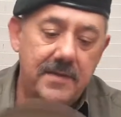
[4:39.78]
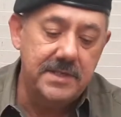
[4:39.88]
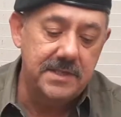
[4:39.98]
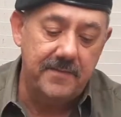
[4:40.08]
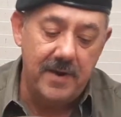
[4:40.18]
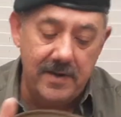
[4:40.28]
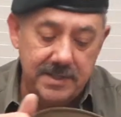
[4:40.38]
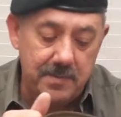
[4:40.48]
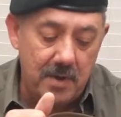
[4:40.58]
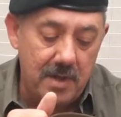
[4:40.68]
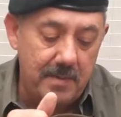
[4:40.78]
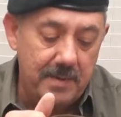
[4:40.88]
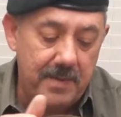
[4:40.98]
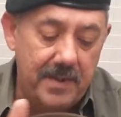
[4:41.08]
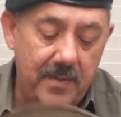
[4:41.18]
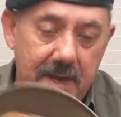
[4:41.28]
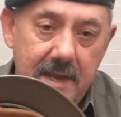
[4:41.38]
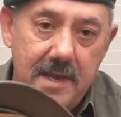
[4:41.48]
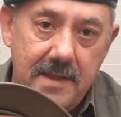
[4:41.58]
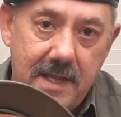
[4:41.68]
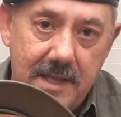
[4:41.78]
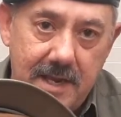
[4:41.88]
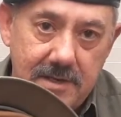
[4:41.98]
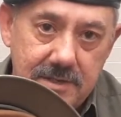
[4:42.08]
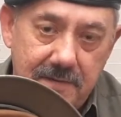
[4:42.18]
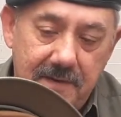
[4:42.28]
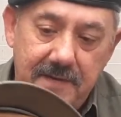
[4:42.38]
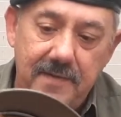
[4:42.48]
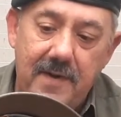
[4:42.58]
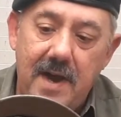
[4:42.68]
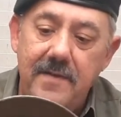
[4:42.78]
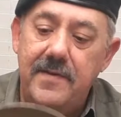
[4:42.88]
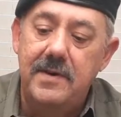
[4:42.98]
this is a very small helmet, by the way. That liner is a 55,